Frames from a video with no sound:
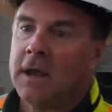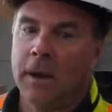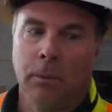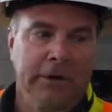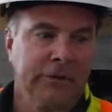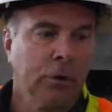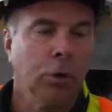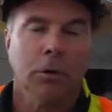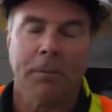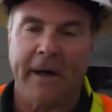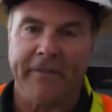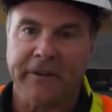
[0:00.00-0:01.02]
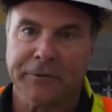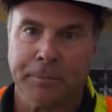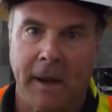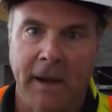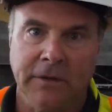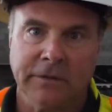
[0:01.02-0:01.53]
And what's cool about this
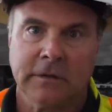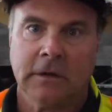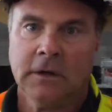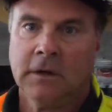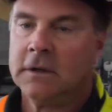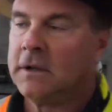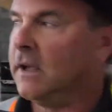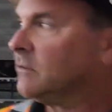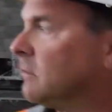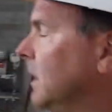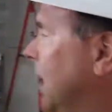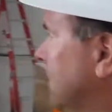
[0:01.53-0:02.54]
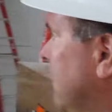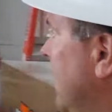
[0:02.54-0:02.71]
space is, like